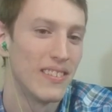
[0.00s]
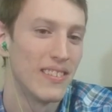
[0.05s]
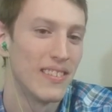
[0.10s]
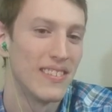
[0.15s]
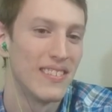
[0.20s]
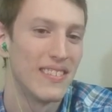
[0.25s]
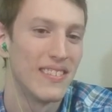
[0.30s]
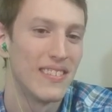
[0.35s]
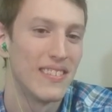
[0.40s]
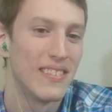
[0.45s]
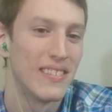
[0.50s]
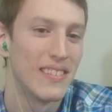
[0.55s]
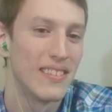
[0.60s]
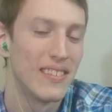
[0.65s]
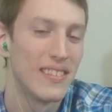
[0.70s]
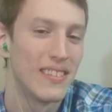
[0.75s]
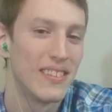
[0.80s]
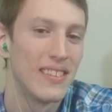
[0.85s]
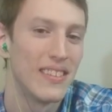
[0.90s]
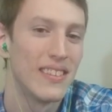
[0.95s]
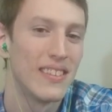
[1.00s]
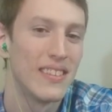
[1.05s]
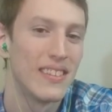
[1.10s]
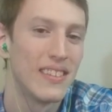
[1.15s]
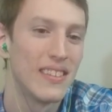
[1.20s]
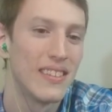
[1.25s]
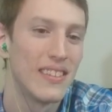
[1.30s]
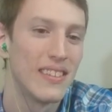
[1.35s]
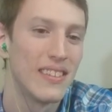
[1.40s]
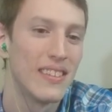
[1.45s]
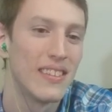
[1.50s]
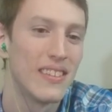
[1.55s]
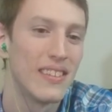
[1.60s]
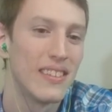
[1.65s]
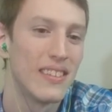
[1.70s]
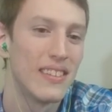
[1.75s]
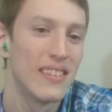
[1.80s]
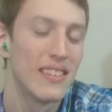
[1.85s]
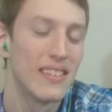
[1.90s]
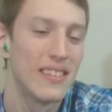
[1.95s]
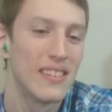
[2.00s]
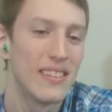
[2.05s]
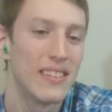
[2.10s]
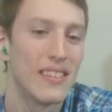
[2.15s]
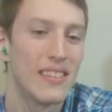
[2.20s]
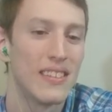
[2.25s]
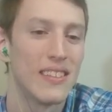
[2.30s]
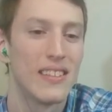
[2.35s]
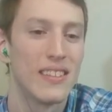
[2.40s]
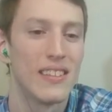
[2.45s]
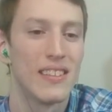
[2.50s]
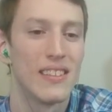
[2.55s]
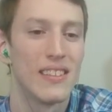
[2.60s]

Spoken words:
No words are spoken by the person on screen.